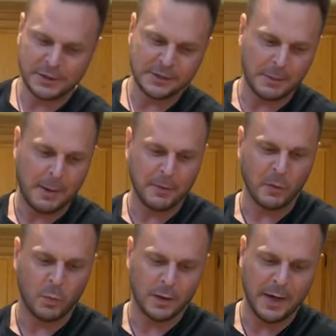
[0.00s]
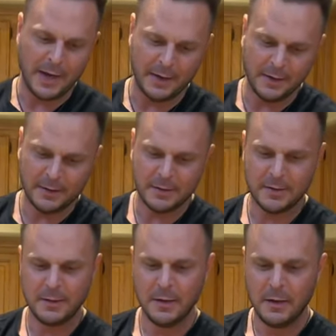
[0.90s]
this, I'm able to one-hand it.
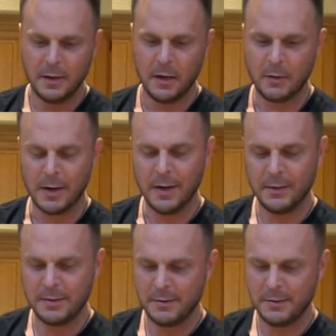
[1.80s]
All right,